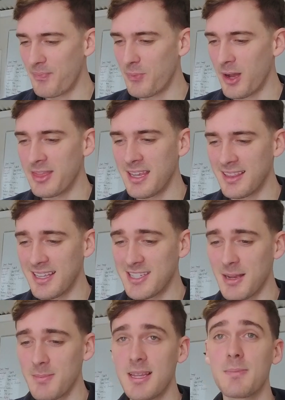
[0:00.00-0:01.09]
One thing that
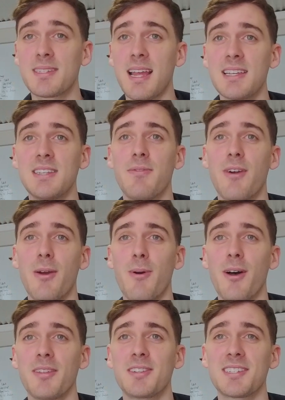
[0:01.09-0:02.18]
sums up Stacy very
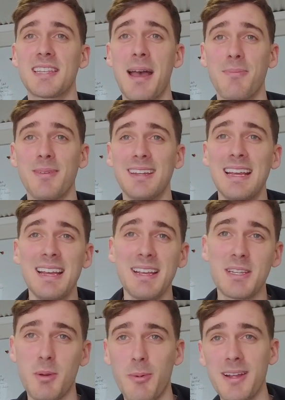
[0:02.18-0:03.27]
well that just happened
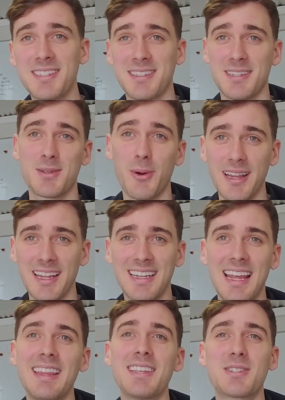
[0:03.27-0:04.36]
is we went to the toilet
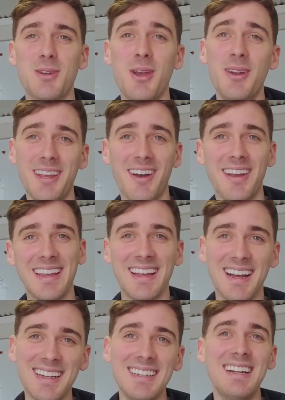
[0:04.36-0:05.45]
in the studio here,